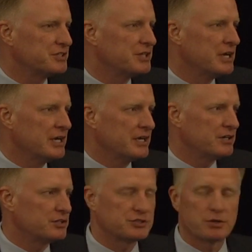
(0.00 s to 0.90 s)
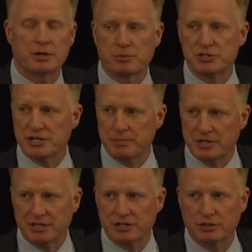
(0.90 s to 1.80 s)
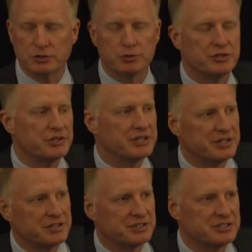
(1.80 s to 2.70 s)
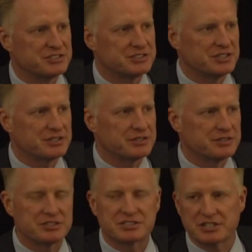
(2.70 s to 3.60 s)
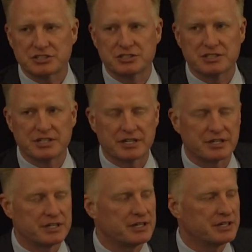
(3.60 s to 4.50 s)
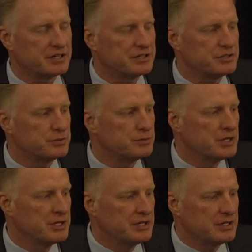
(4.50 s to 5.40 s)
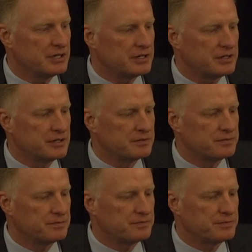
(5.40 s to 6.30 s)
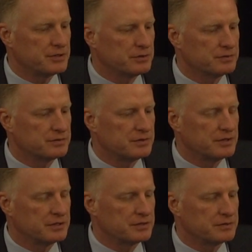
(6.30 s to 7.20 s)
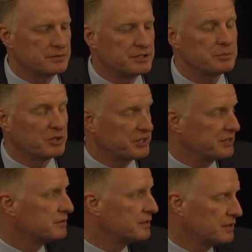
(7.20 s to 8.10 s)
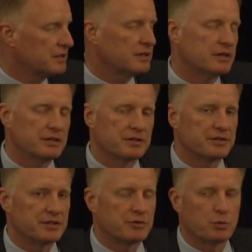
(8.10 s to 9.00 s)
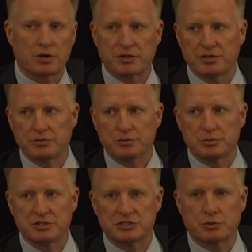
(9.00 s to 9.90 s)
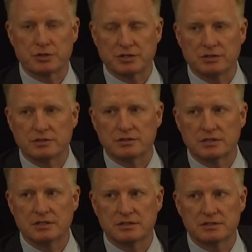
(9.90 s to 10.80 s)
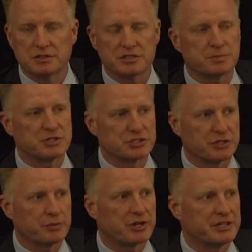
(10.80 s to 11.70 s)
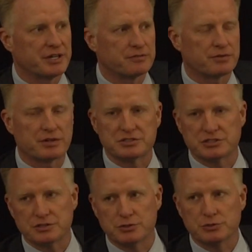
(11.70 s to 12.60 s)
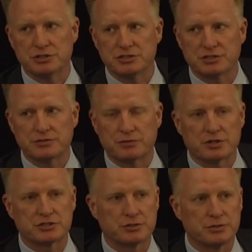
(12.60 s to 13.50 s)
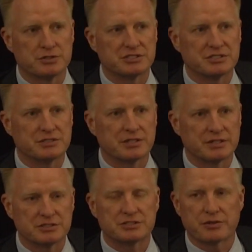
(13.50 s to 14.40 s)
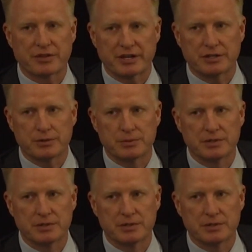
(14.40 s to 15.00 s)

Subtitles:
and also I appreciate being included in this discussion today. And I do feel deeply that the work that you're doing is critical, especially right now for our institutions and for our students. And so thank you.